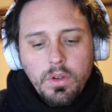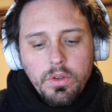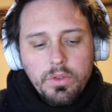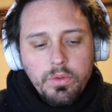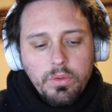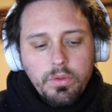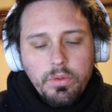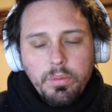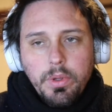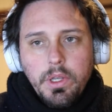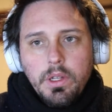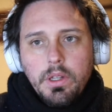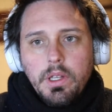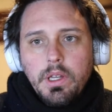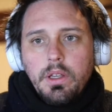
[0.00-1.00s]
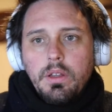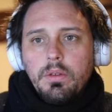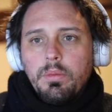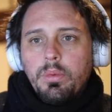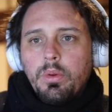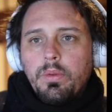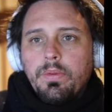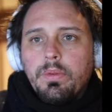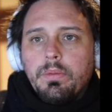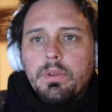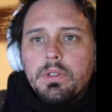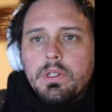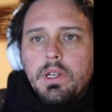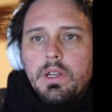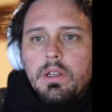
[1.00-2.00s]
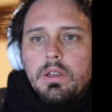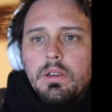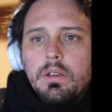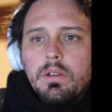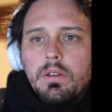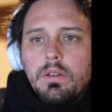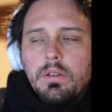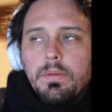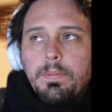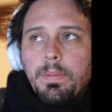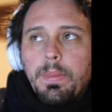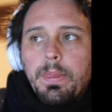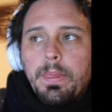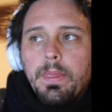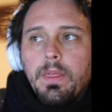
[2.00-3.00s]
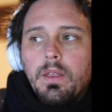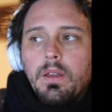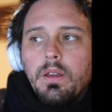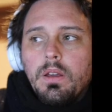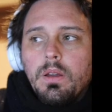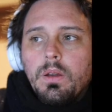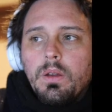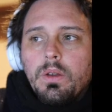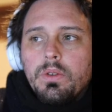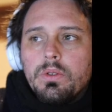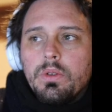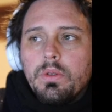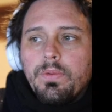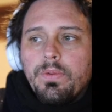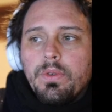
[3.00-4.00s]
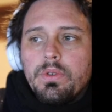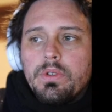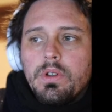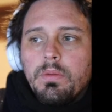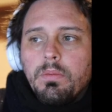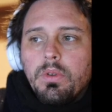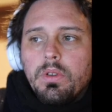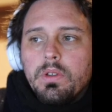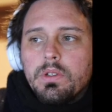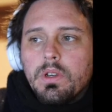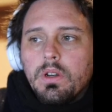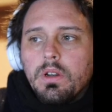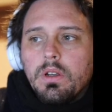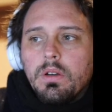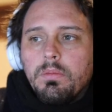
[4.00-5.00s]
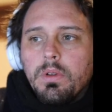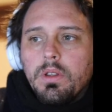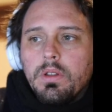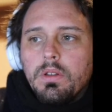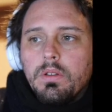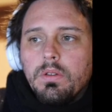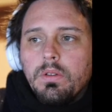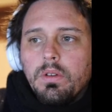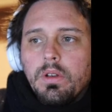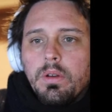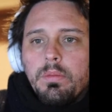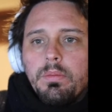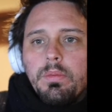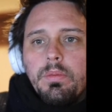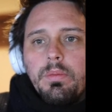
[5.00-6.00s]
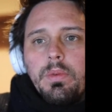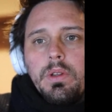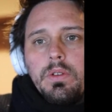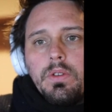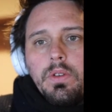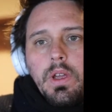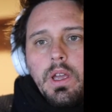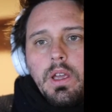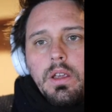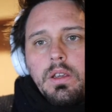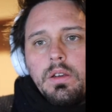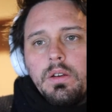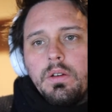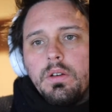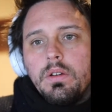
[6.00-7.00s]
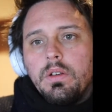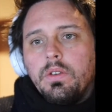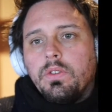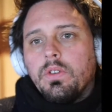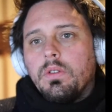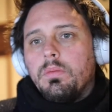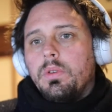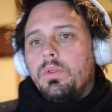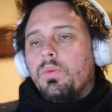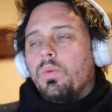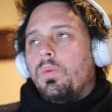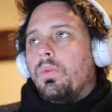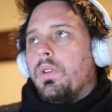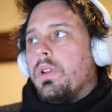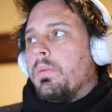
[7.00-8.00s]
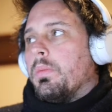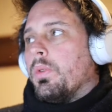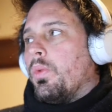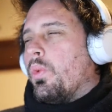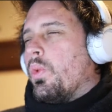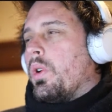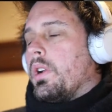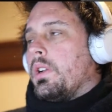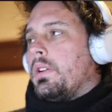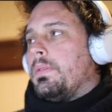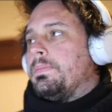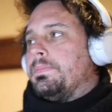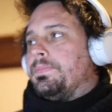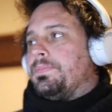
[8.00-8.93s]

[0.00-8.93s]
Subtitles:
So we'll do a PLA, pull from the stack. So the first number that's going to come into A here is going to be the number 1.